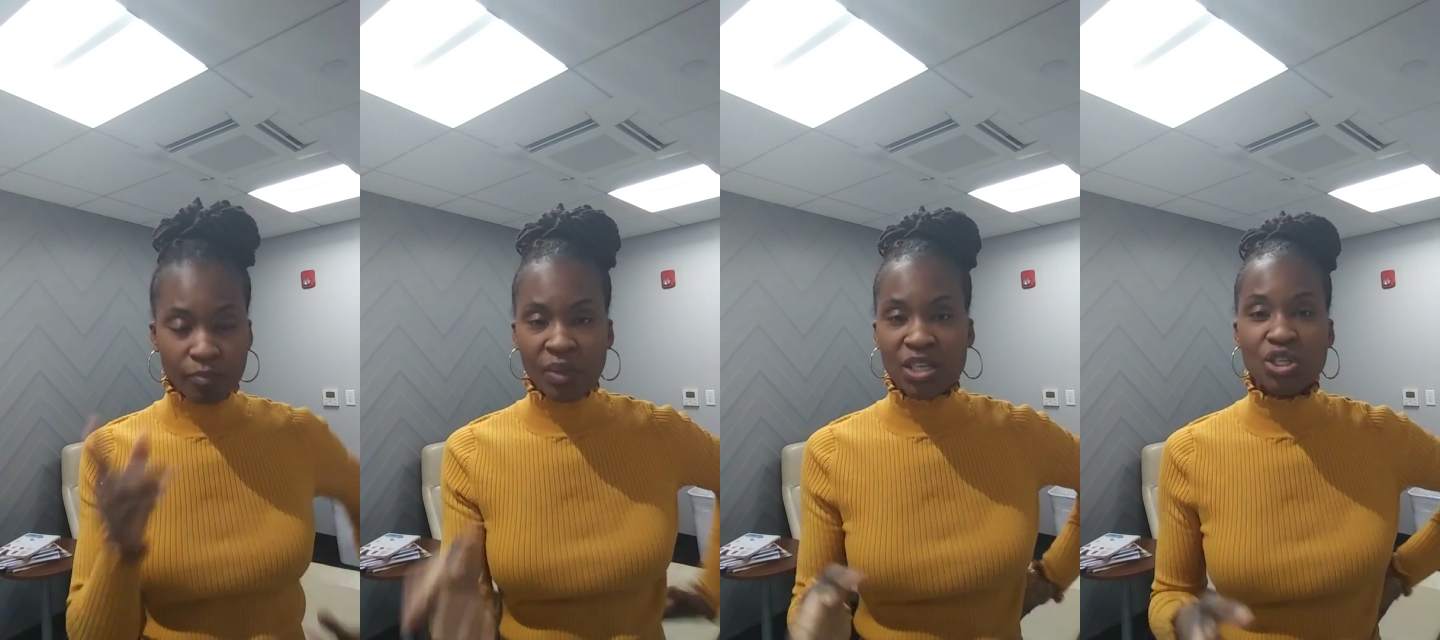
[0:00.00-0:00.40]

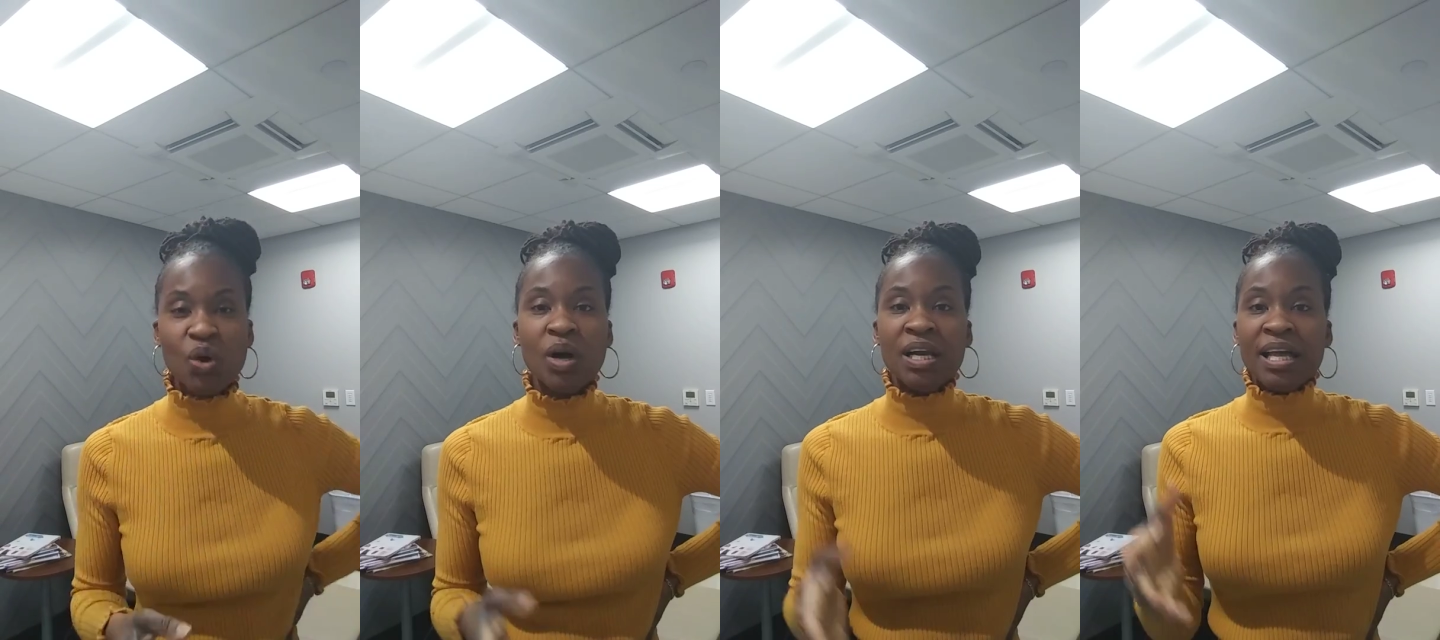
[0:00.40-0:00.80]
So
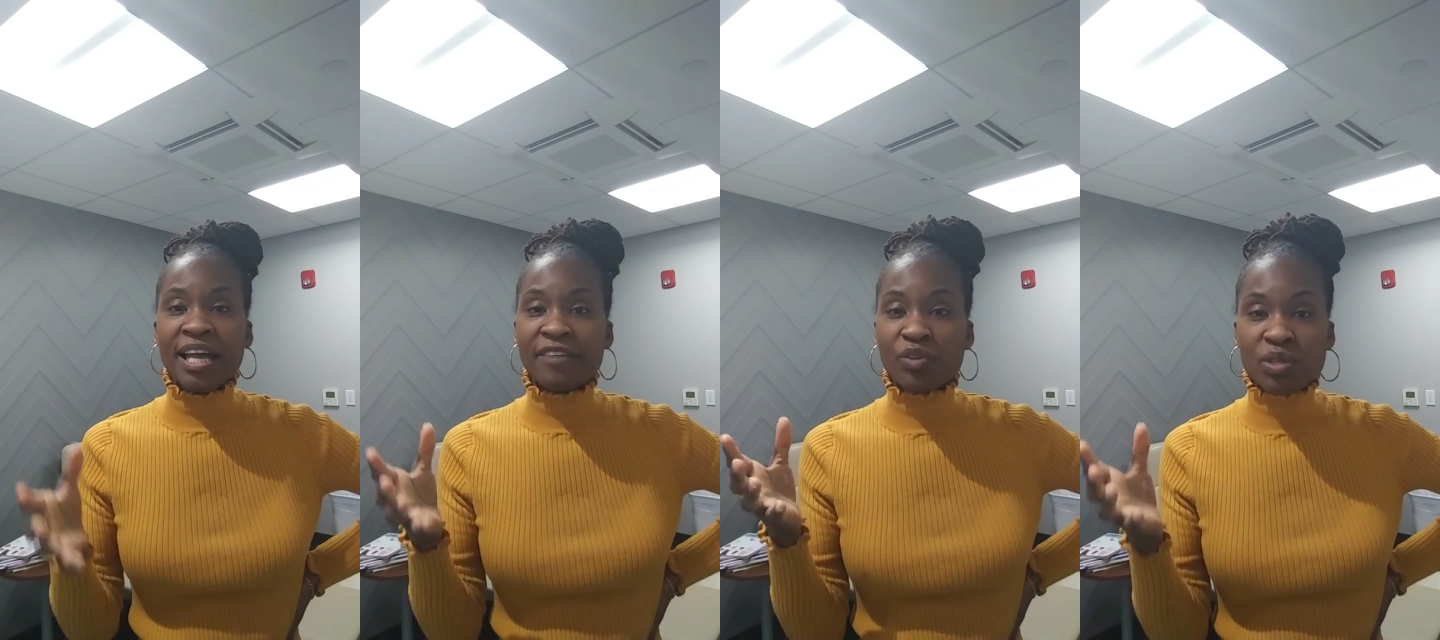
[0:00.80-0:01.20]

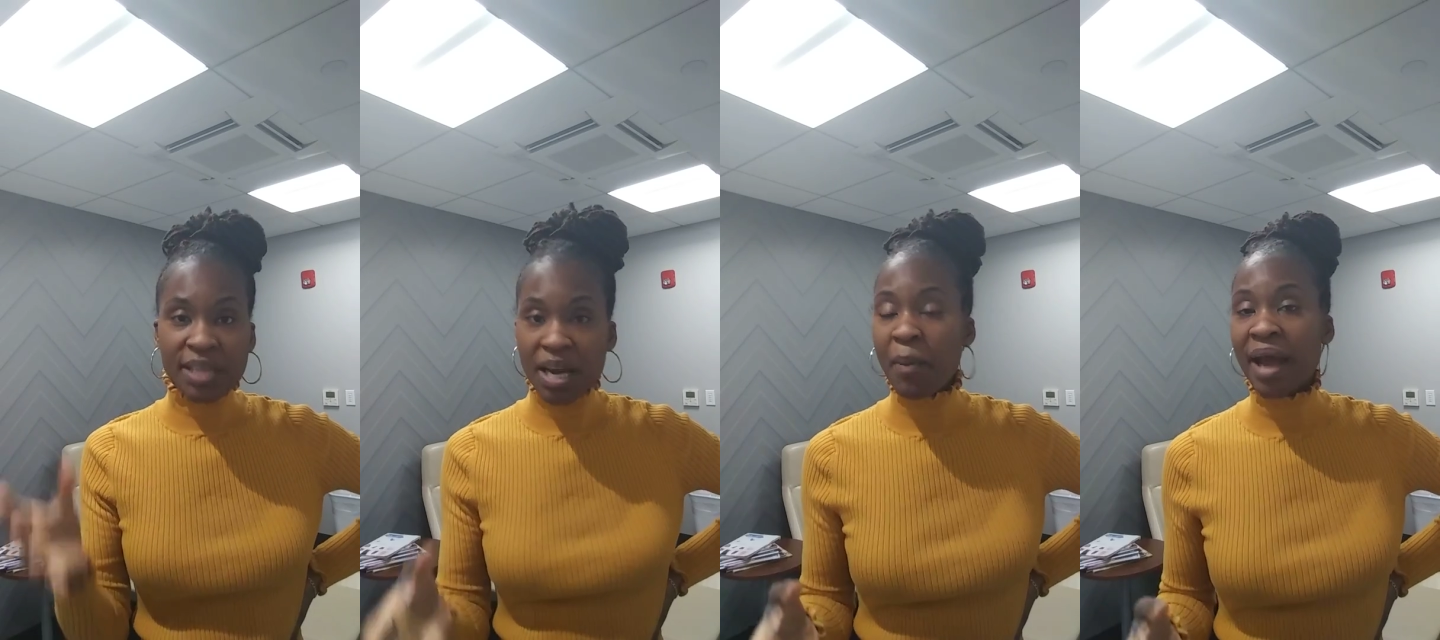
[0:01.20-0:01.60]
if there's
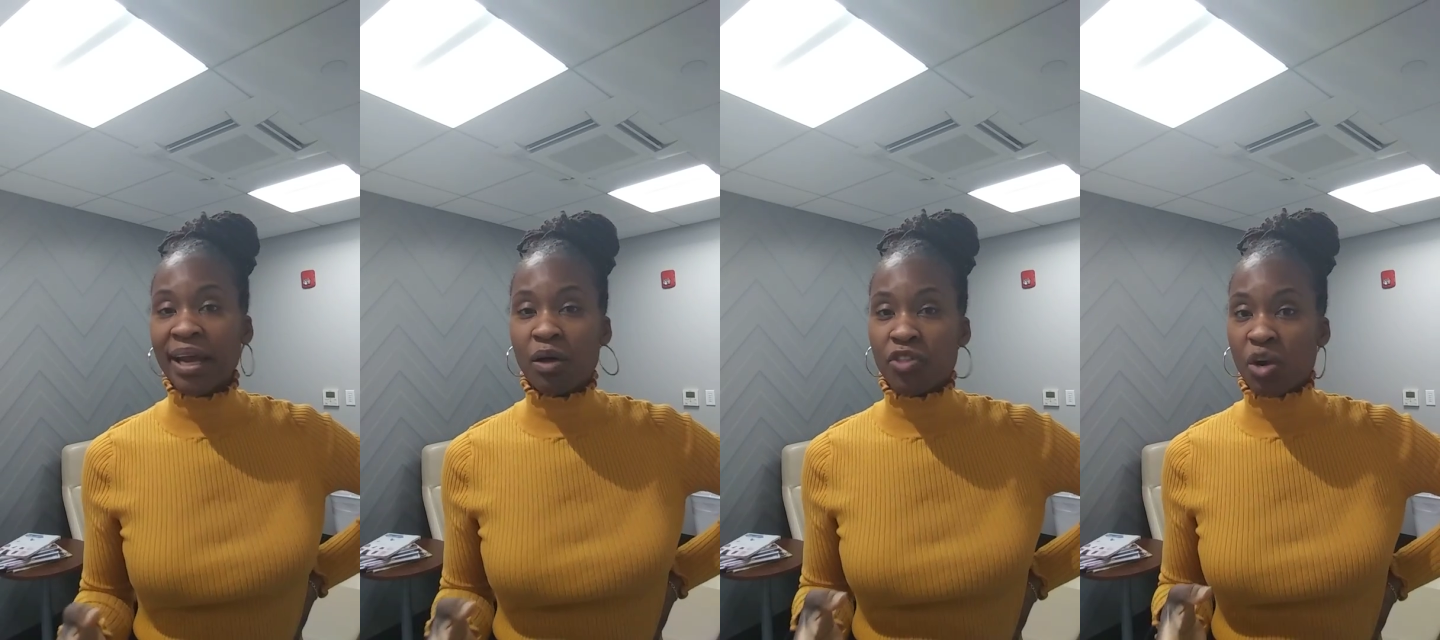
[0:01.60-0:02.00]
anybody
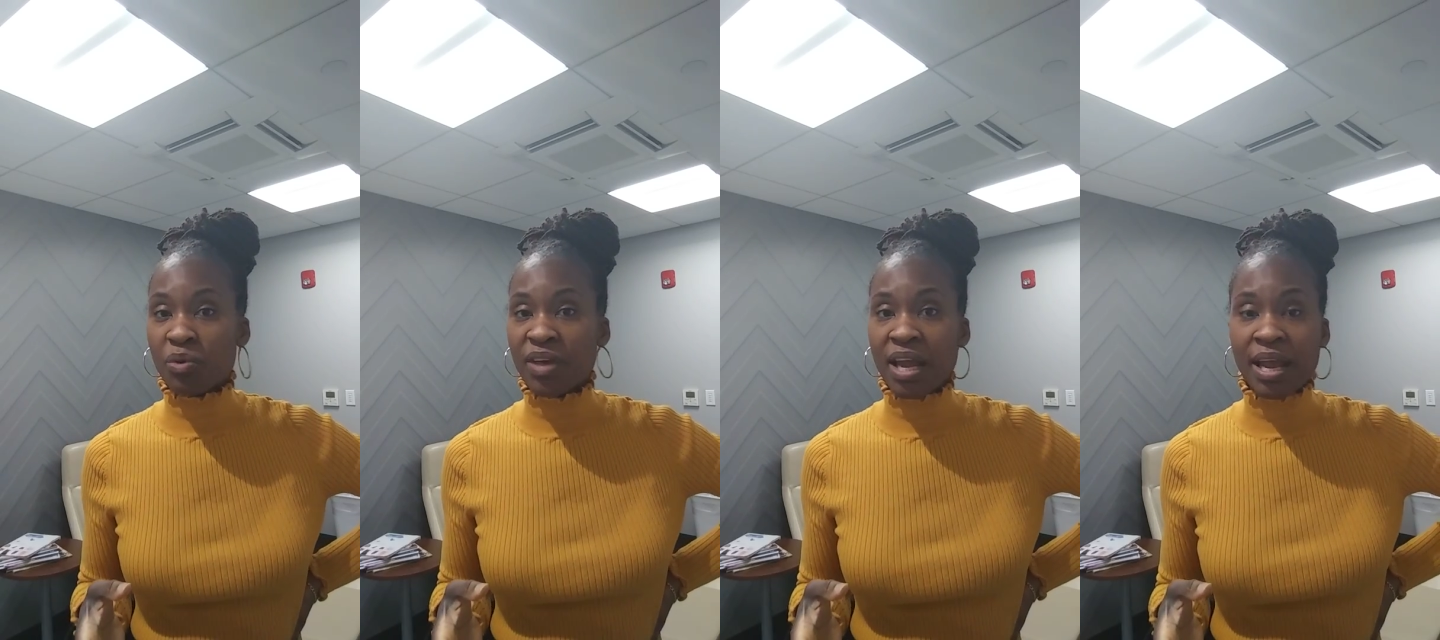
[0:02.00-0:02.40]
out there
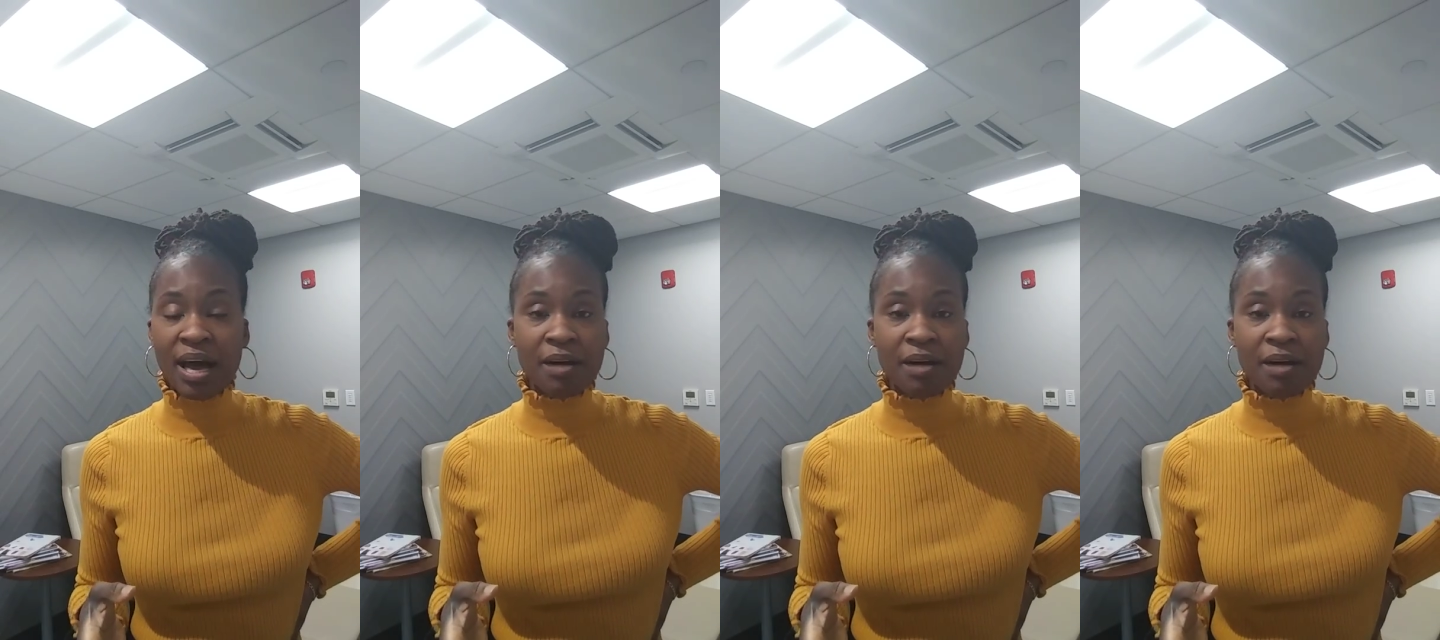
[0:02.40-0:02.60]
with any